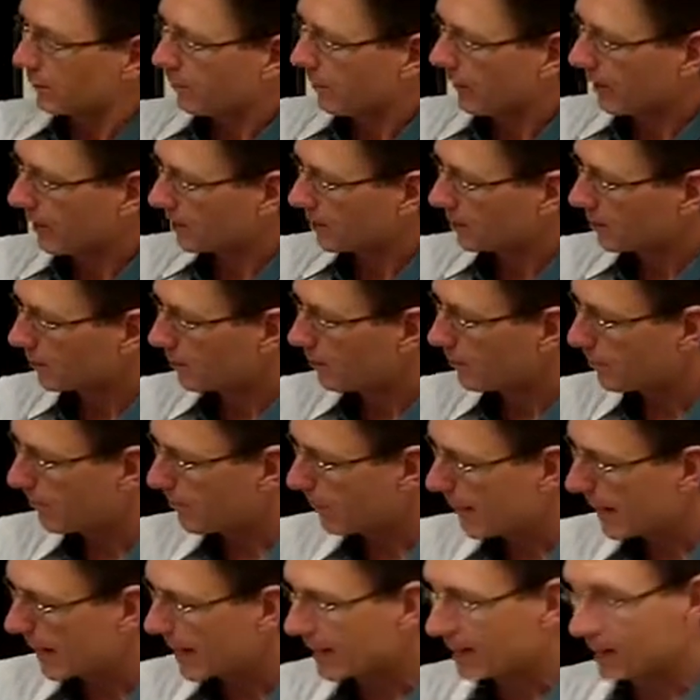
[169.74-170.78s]
pain in the
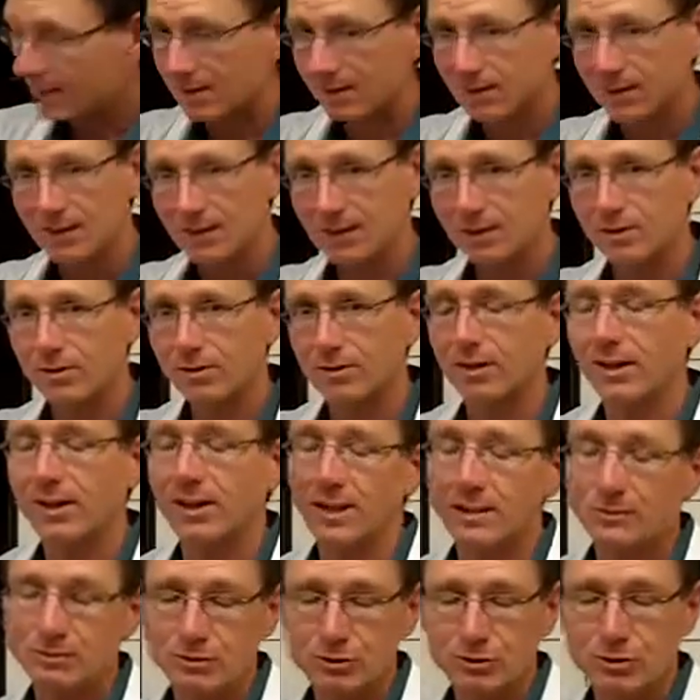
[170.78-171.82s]
back of the leg or the
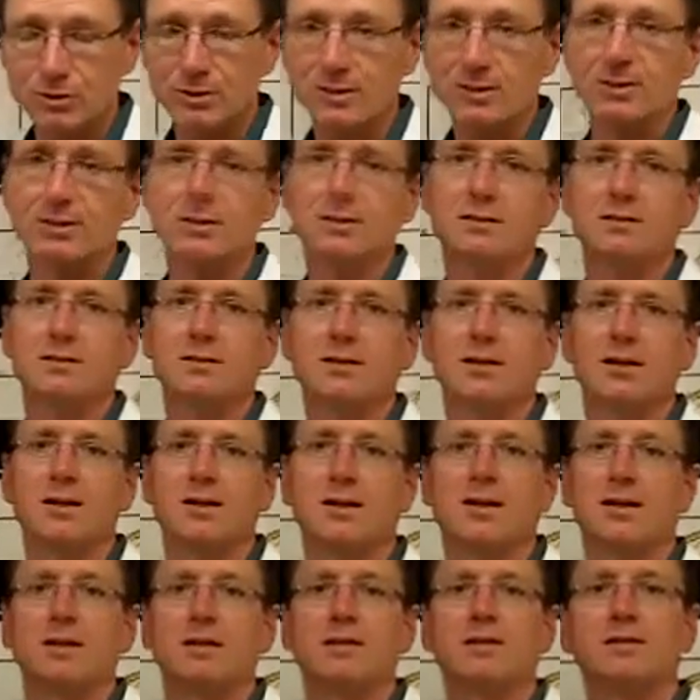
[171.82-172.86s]
hamstring
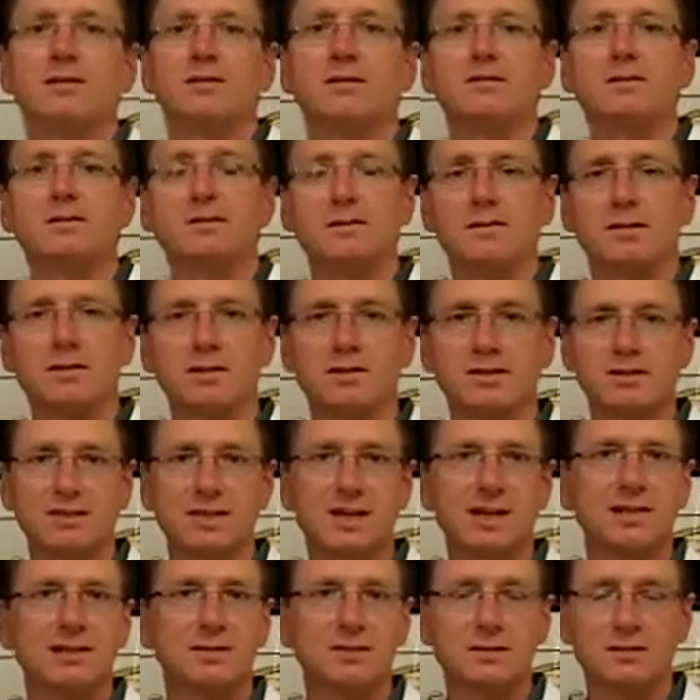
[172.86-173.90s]
is
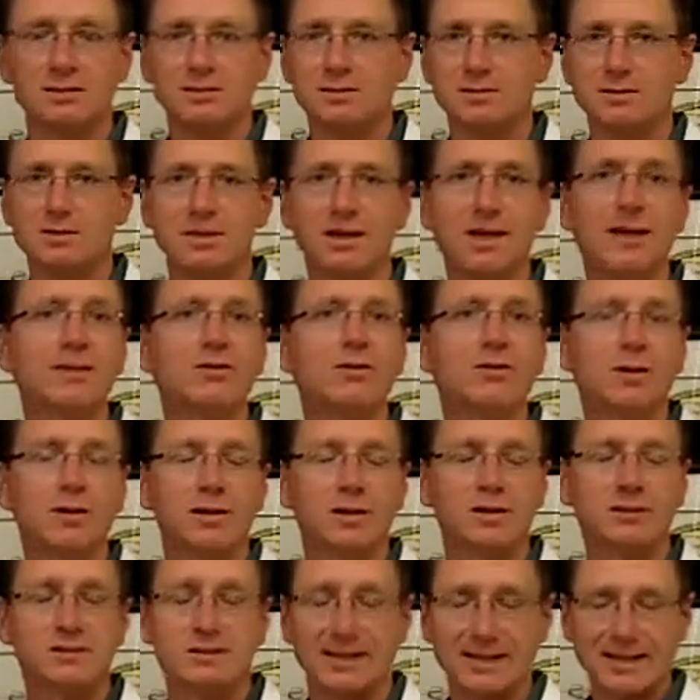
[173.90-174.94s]
not
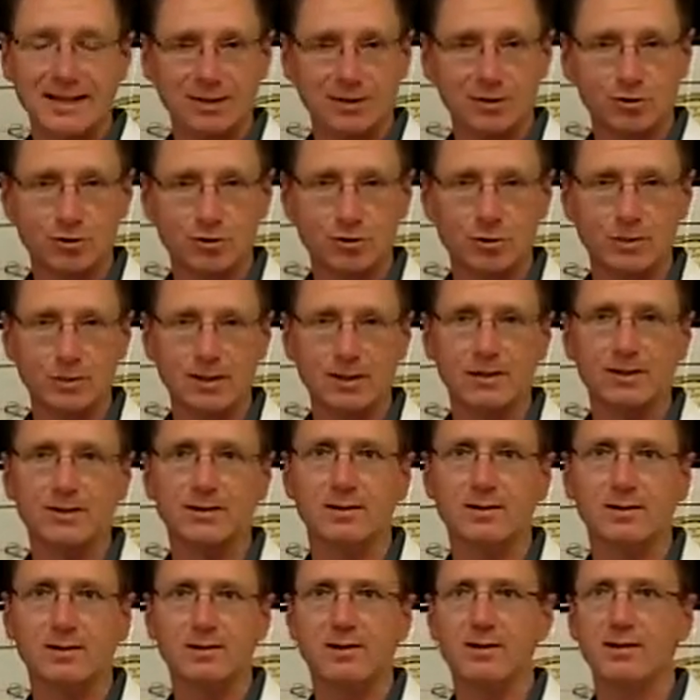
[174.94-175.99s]
sciatic nerve
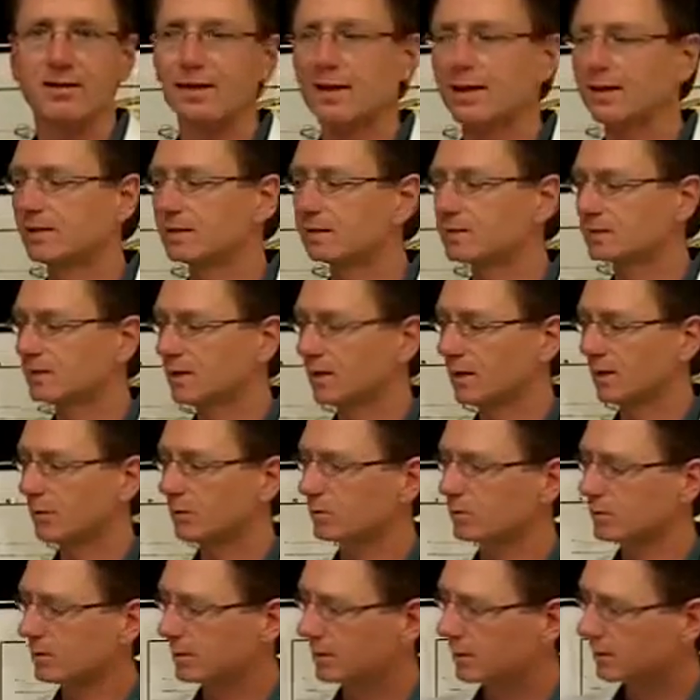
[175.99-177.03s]
pain. That is
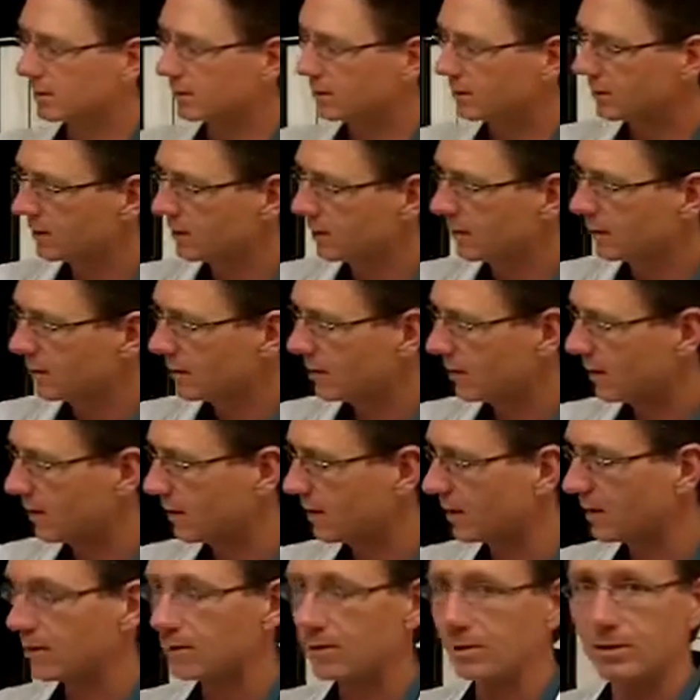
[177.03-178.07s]
more typically
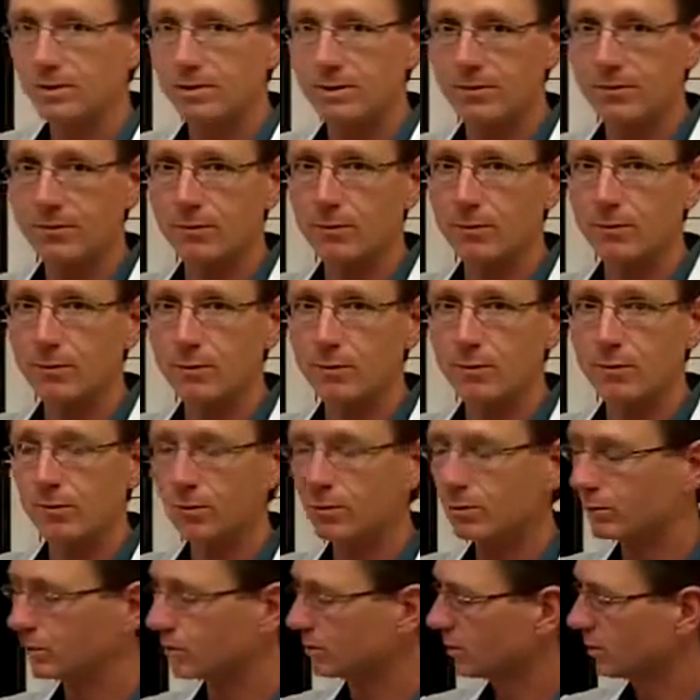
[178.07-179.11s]
either a different nerve
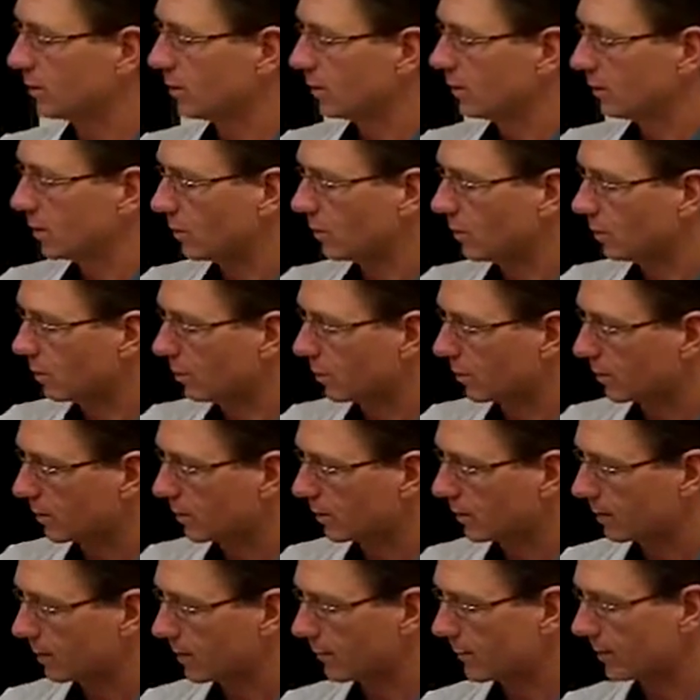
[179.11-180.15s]
root
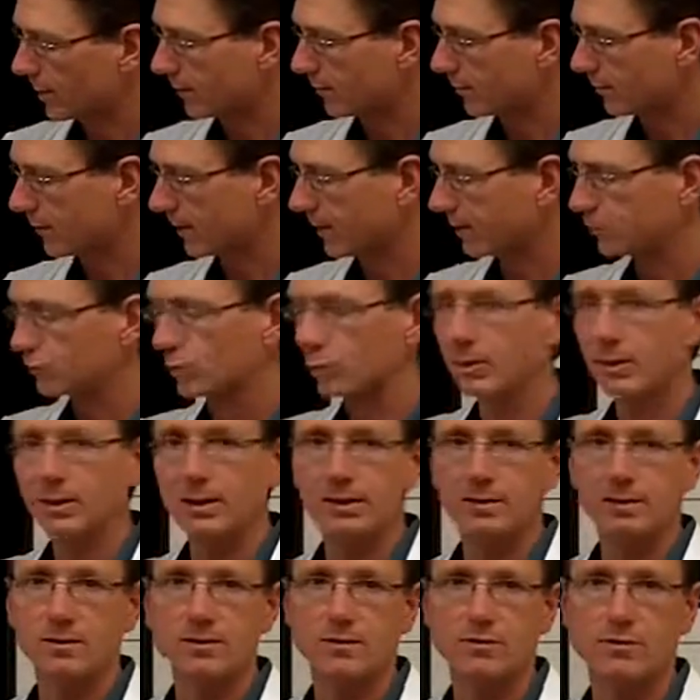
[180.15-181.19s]
or a myofascial pain and